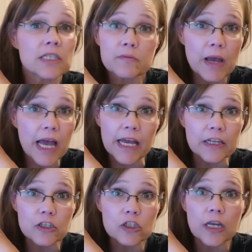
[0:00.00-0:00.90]
as
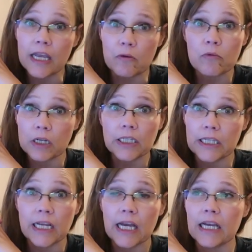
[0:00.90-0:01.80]
much. He
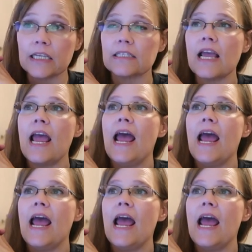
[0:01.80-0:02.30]
really does.